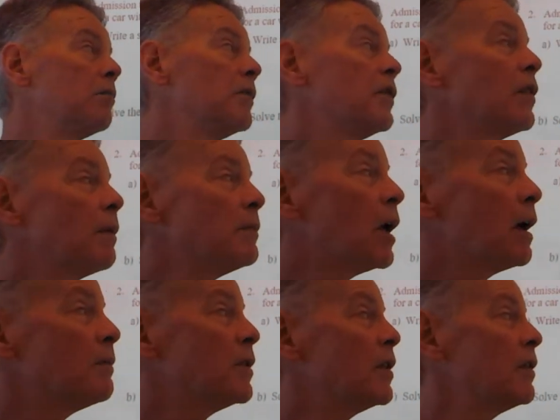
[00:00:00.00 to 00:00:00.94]

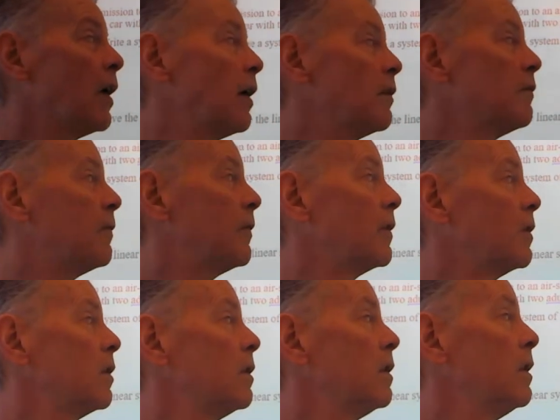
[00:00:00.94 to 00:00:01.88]
Sometimes it's
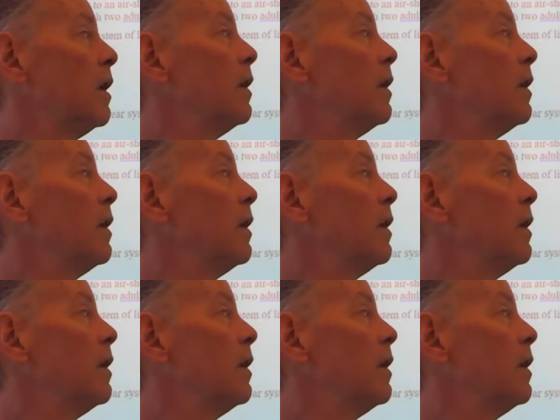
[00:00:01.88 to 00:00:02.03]
helpful